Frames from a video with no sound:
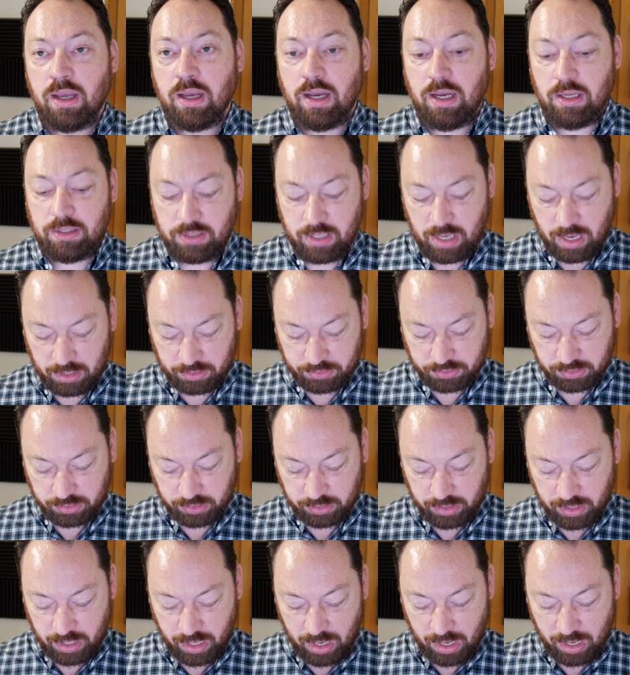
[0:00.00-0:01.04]
It's
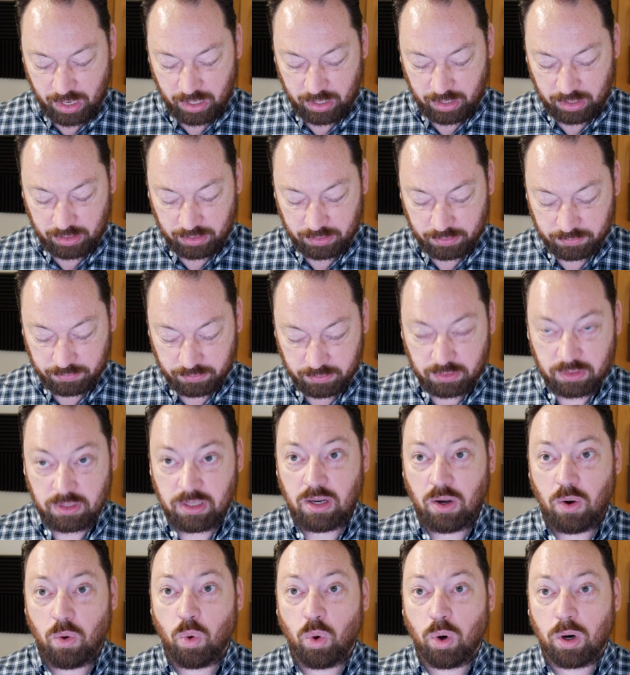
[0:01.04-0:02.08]
actually a
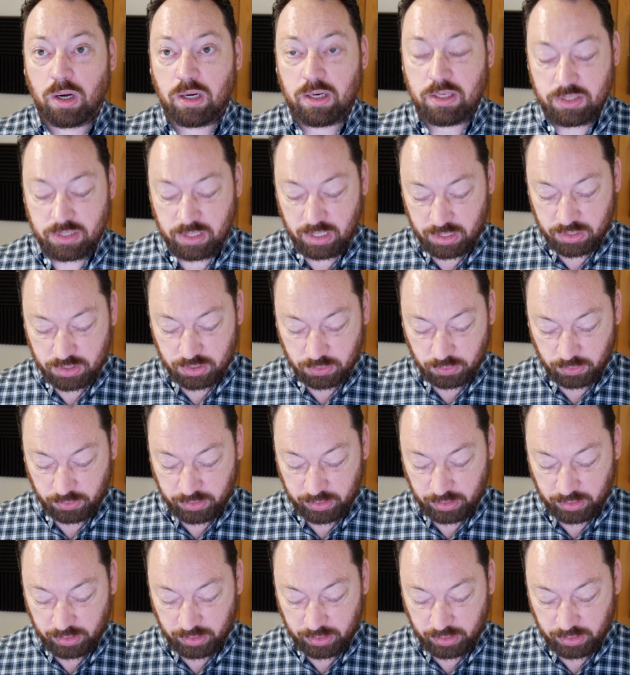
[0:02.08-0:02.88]
organizational